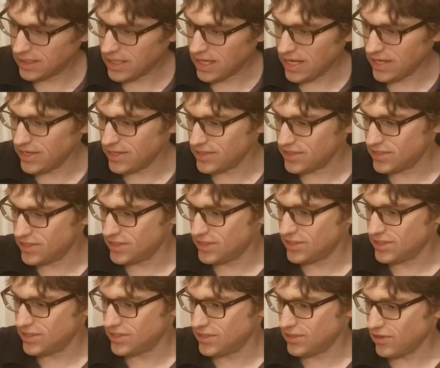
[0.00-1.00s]
kind of
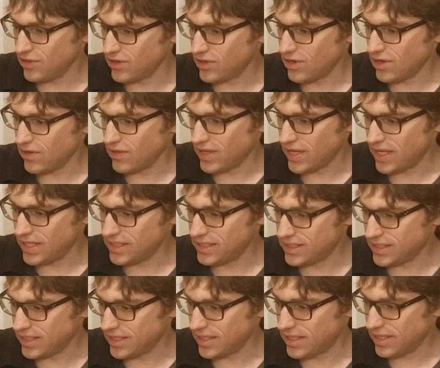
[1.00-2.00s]
stirred all
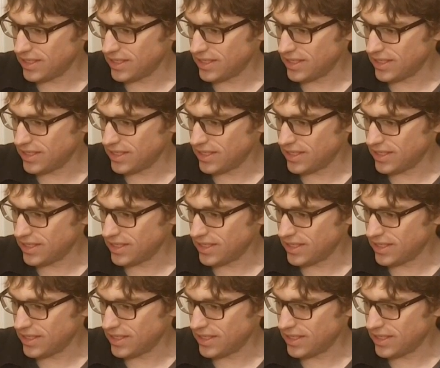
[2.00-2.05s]
that